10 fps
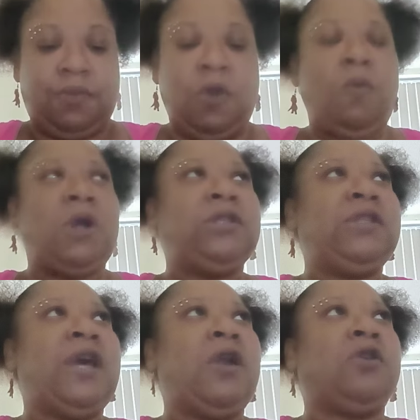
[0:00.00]
the
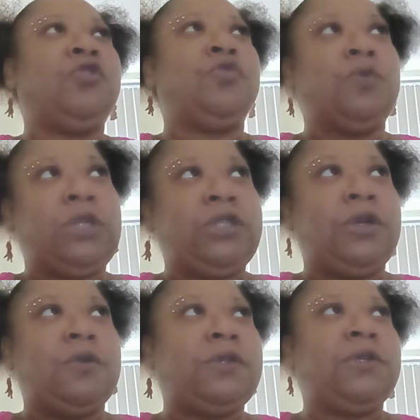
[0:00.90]
ones that are truly
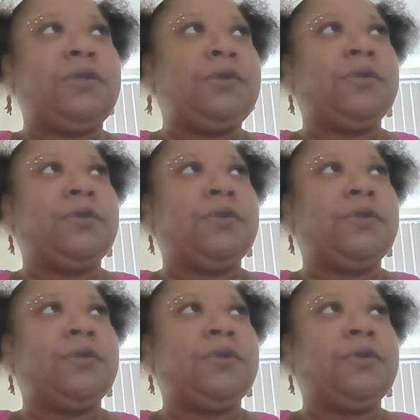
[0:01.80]
chosen.